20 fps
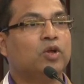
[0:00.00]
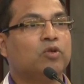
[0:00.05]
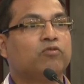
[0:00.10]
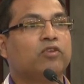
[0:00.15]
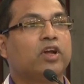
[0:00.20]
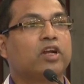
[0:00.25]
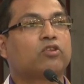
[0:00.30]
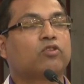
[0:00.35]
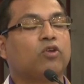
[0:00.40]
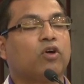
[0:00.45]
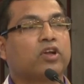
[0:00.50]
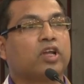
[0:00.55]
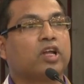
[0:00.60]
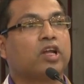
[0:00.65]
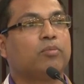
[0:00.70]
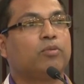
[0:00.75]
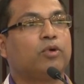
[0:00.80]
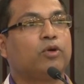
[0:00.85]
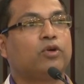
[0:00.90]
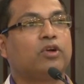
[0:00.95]
We are talking
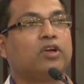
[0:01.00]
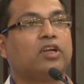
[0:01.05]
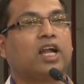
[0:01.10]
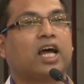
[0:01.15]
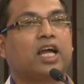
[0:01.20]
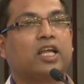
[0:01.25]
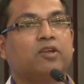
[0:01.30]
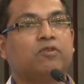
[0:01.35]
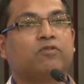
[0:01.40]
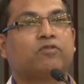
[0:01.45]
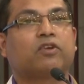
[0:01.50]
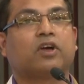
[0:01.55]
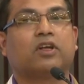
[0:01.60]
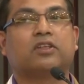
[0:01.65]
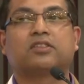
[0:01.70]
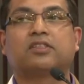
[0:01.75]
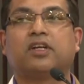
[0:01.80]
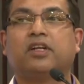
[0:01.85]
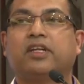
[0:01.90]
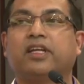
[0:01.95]
about live
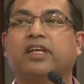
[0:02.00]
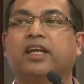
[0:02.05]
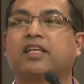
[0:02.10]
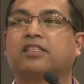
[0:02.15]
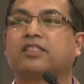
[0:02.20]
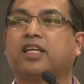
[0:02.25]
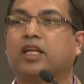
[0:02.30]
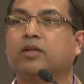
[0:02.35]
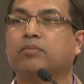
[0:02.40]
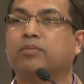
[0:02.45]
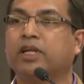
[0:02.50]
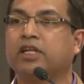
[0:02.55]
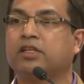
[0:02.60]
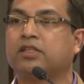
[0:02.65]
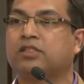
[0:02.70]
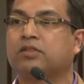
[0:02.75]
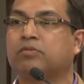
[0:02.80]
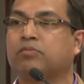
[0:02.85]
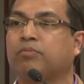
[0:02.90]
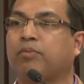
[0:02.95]
consulting
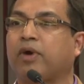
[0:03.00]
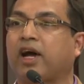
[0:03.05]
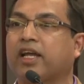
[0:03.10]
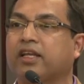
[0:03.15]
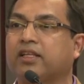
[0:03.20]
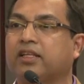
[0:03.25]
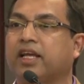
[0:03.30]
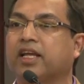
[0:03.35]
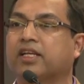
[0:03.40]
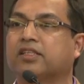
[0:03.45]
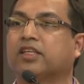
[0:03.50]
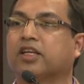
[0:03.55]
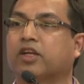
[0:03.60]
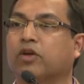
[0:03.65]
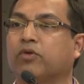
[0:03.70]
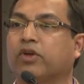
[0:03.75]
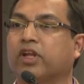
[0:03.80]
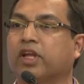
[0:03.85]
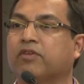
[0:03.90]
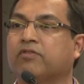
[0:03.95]
assignments by the
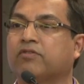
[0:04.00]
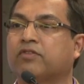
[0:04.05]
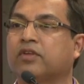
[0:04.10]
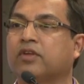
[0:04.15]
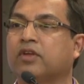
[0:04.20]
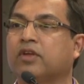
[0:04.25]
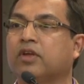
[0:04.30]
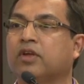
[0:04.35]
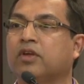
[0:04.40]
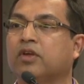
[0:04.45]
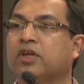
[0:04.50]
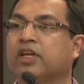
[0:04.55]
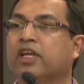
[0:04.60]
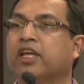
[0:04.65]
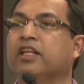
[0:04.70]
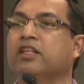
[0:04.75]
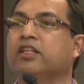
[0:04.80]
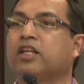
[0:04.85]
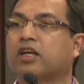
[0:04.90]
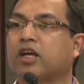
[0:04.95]
executives
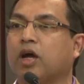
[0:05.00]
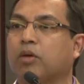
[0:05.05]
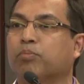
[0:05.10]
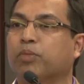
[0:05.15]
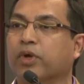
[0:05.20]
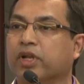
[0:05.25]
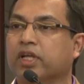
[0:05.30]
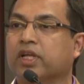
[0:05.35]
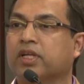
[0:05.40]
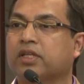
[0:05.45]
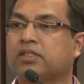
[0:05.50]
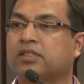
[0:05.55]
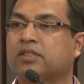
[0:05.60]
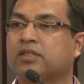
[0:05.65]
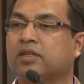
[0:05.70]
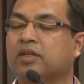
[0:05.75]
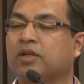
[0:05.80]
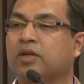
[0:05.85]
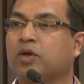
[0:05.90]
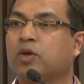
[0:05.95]
in the companies
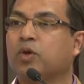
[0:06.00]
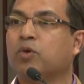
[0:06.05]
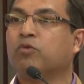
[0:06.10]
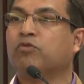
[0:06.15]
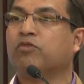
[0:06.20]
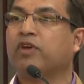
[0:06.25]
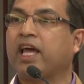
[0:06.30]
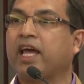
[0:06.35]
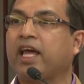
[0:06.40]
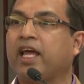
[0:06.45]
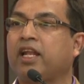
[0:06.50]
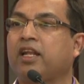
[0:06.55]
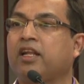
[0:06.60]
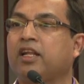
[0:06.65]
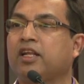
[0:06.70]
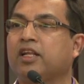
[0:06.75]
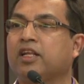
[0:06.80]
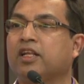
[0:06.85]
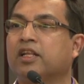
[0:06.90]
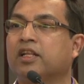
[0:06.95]

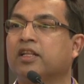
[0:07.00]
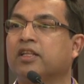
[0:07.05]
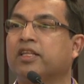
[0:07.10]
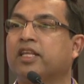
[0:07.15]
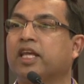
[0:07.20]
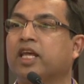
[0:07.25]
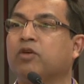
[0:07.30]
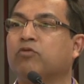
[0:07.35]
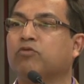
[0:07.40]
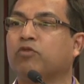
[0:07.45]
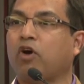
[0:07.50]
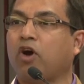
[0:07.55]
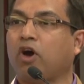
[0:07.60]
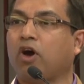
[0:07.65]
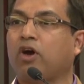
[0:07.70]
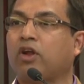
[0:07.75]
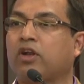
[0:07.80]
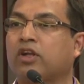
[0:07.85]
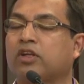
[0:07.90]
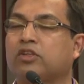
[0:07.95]
where they
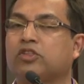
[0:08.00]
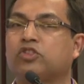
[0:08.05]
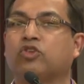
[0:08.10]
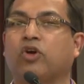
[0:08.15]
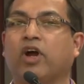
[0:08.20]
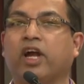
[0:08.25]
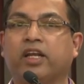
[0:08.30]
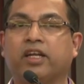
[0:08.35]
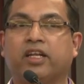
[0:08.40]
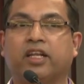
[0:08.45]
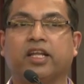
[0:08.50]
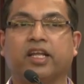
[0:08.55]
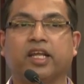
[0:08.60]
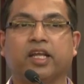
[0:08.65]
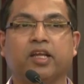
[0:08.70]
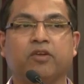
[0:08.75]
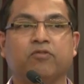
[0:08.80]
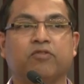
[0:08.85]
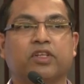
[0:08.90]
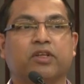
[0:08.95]
work
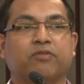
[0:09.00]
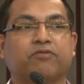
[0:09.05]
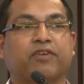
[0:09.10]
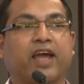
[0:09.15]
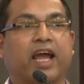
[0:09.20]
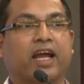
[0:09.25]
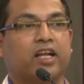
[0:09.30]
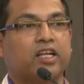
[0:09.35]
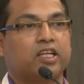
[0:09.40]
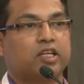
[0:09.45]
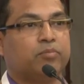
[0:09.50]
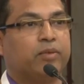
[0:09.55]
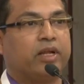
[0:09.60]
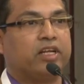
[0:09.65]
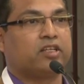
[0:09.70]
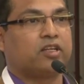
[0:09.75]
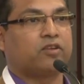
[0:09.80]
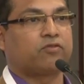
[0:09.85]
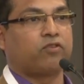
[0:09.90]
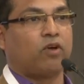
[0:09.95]
jointly with a faculty
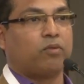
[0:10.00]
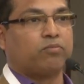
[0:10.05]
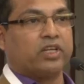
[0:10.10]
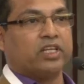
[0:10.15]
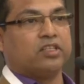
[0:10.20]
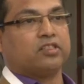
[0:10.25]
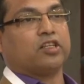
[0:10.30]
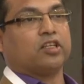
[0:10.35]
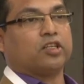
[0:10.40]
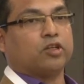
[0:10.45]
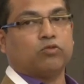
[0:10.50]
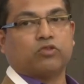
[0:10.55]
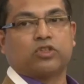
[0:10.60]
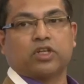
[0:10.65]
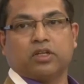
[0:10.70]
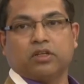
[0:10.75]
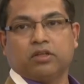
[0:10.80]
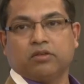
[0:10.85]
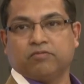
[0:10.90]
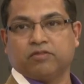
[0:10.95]
mentor from the
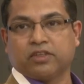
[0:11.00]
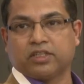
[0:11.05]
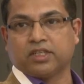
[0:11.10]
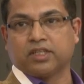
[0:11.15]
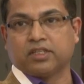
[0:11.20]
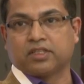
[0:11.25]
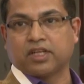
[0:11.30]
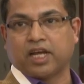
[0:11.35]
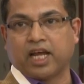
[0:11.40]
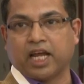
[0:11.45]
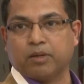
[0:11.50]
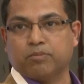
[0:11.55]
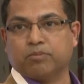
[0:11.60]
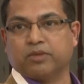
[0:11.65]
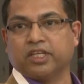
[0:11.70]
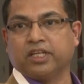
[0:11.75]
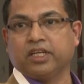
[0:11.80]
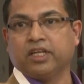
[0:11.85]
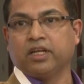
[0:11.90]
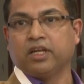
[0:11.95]
institution, which is
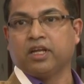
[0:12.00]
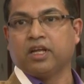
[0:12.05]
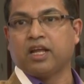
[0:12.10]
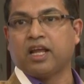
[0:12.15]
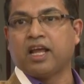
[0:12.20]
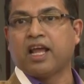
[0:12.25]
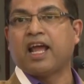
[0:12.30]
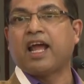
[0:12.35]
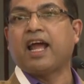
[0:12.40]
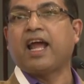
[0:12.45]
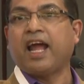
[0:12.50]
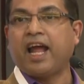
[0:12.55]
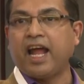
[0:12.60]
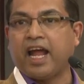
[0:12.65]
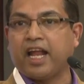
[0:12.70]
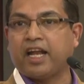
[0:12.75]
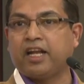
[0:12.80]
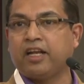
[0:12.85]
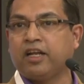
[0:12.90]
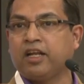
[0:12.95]
IMT,
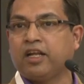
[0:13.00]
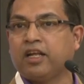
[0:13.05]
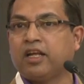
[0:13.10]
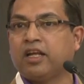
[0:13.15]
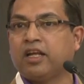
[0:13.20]
and